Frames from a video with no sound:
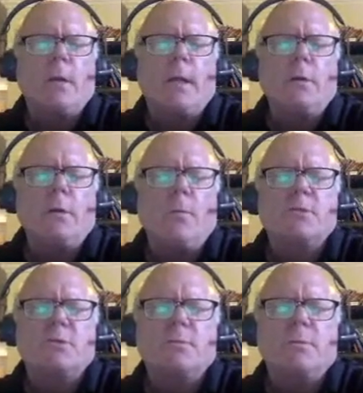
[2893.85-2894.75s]
I
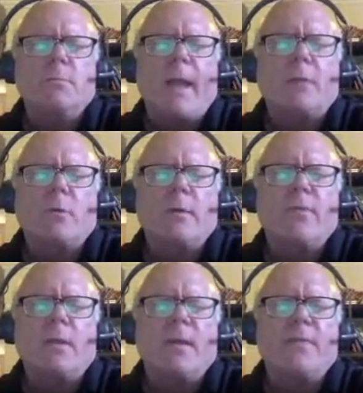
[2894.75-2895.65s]
don't know much
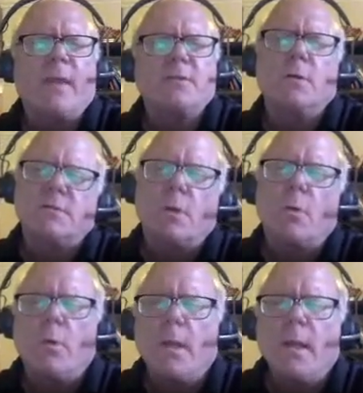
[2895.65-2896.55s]
macro to think about that.
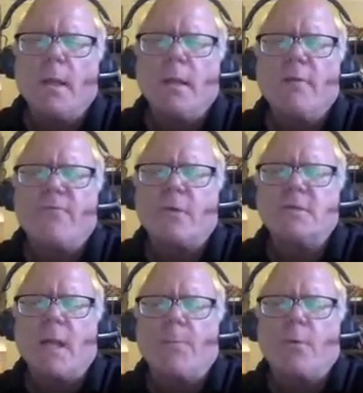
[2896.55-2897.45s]
So
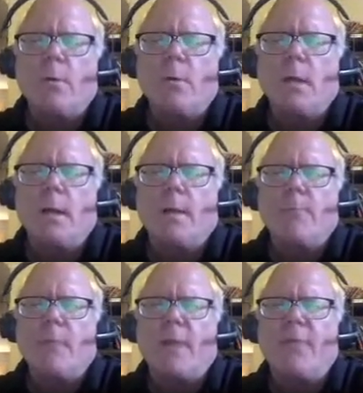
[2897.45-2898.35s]
for example,
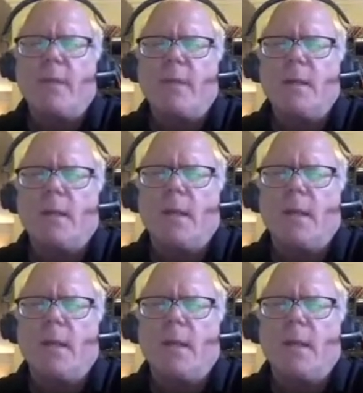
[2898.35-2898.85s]
I think